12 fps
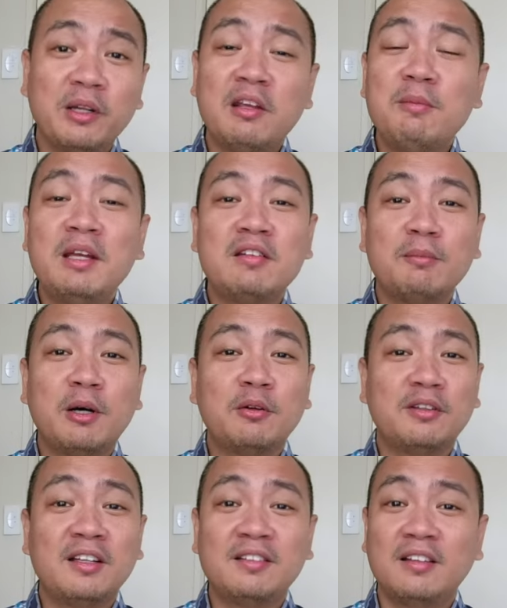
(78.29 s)
So what he means
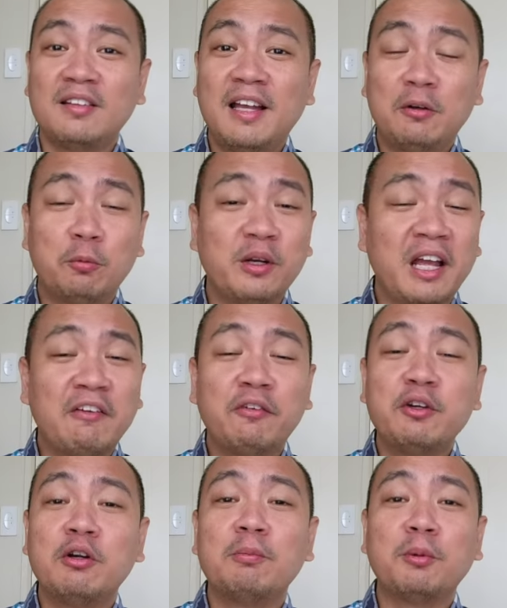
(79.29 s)
about this is that
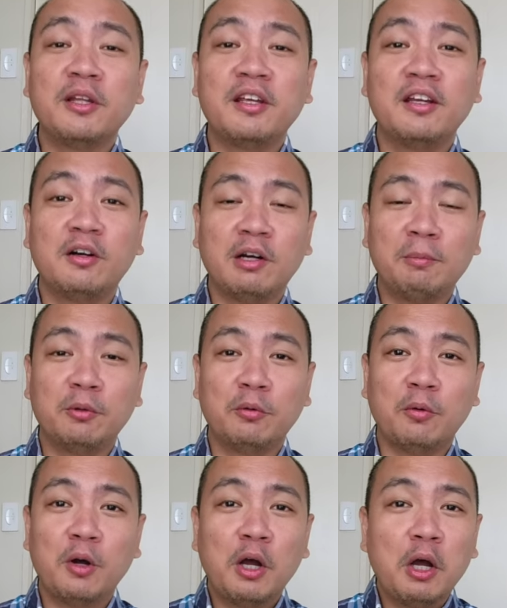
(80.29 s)
whatever you're putting in
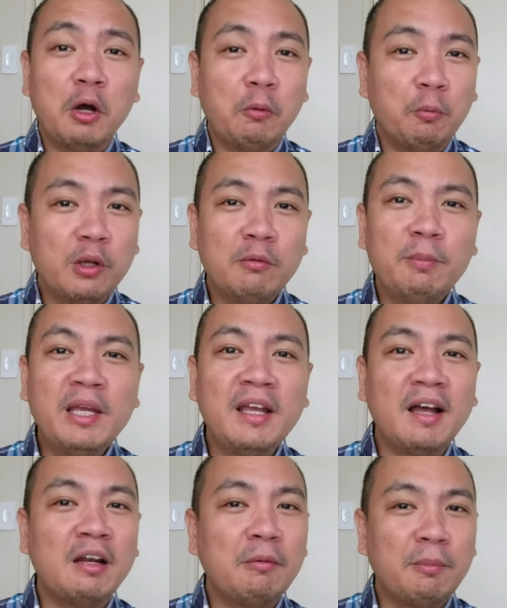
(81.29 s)
crypto, would
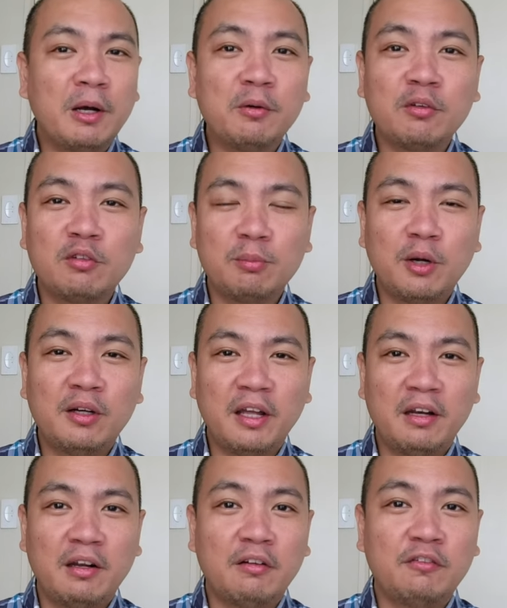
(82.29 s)
be an amount
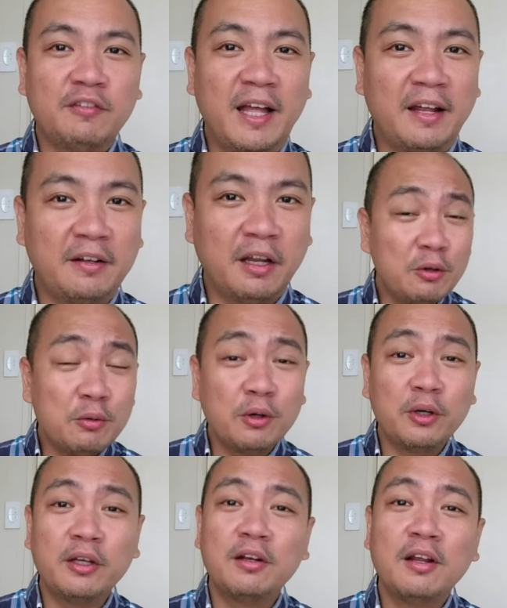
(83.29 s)
small enough that you
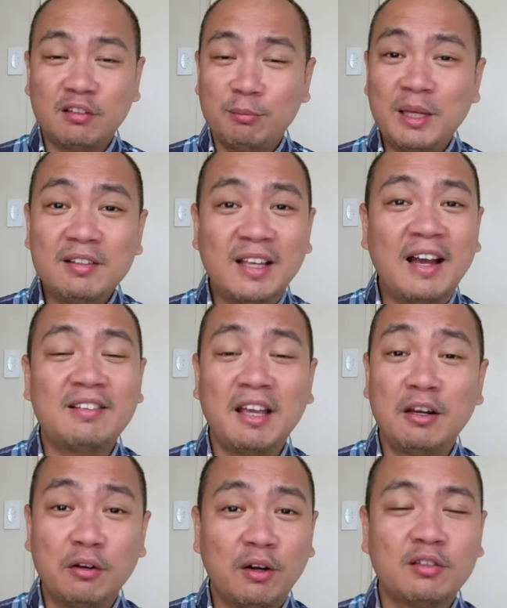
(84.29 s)
could dismiss
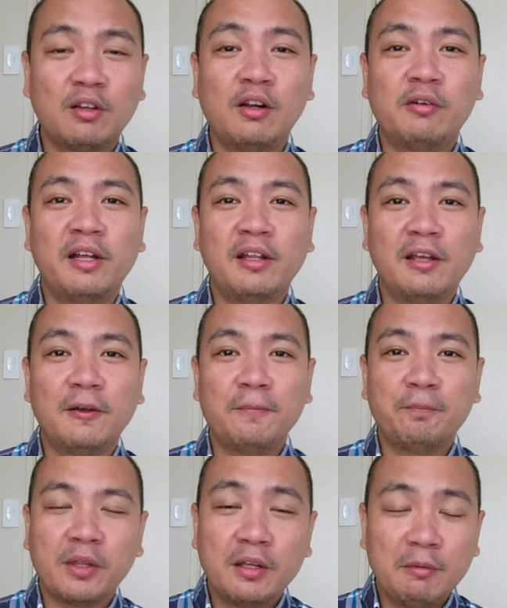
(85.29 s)
as a loss already
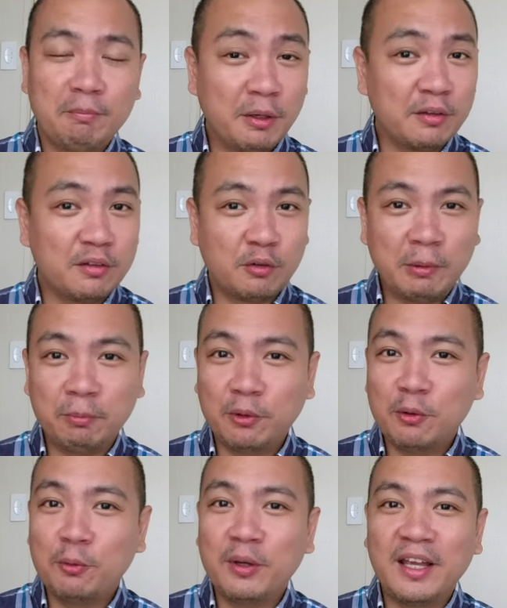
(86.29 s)
because
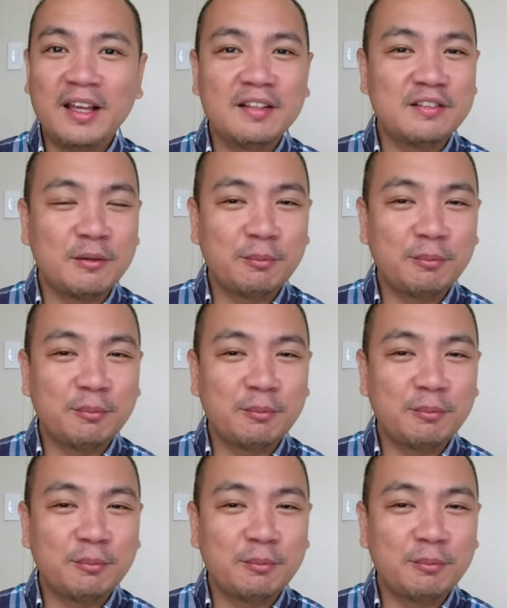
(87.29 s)
crypto is